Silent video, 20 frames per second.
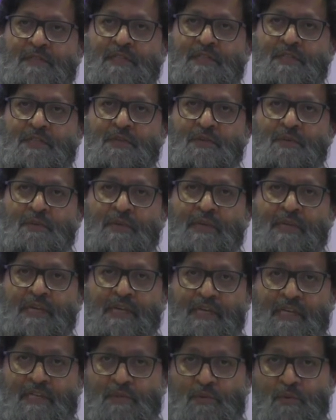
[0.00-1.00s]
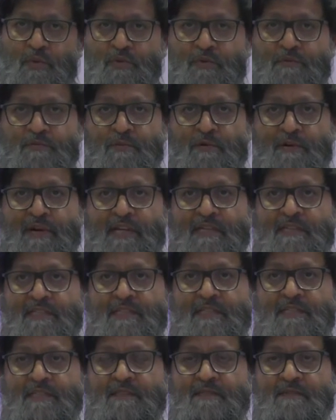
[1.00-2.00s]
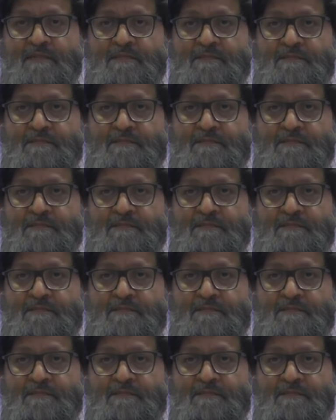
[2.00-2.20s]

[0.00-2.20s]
issue is one of morality.